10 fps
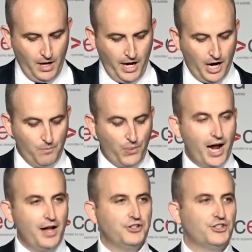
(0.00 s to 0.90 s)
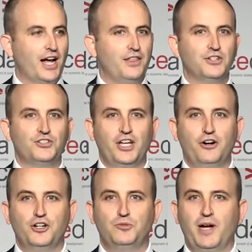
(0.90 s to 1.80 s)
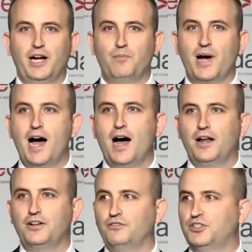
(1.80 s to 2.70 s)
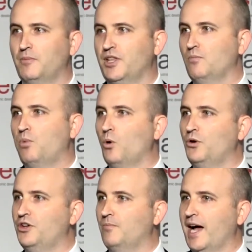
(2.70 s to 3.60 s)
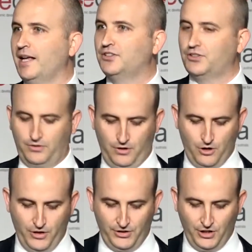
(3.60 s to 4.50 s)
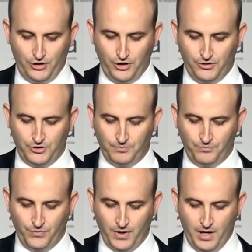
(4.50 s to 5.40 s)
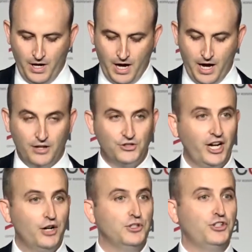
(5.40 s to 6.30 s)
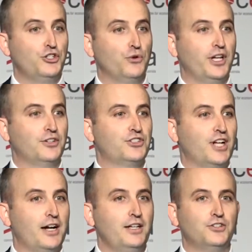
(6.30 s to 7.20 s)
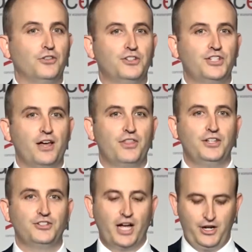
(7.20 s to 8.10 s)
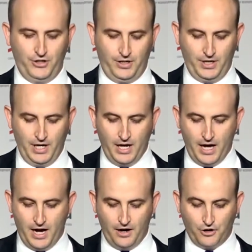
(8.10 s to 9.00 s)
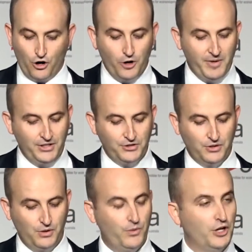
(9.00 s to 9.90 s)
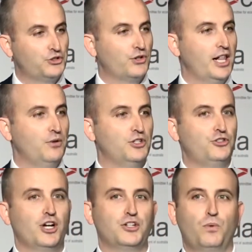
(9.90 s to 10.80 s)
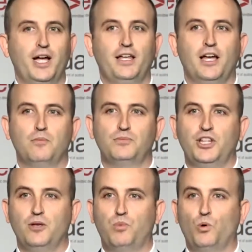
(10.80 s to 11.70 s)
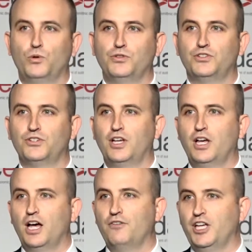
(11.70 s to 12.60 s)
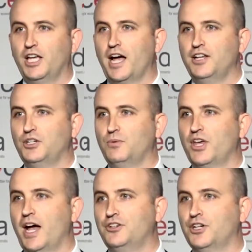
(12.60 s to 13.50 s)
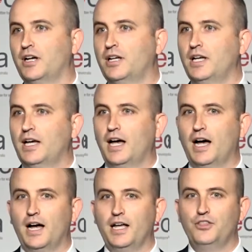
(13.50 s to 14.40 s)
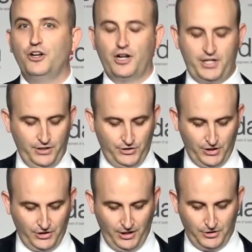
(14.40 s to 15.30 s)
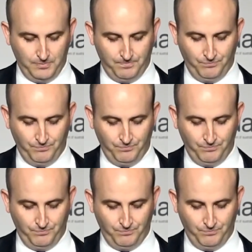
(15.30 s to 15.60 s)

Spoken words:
And I'm proud to say that CEDA has been a part of some of the important debates on these issues. CEDA was issuing studies on the Southeast Asian economies when Australia was just waking up to the importance of engaging with Asia in the 1960s.